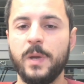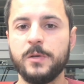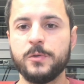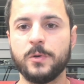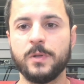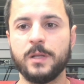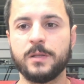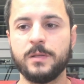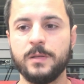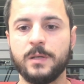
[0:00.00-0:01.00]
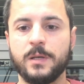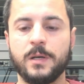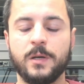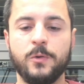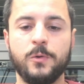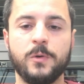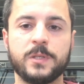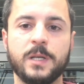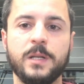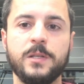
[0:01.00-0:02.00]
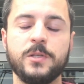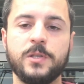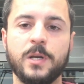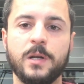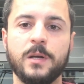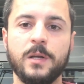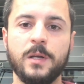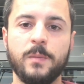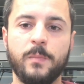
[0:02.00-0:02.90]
Make sure that you do a sanity check,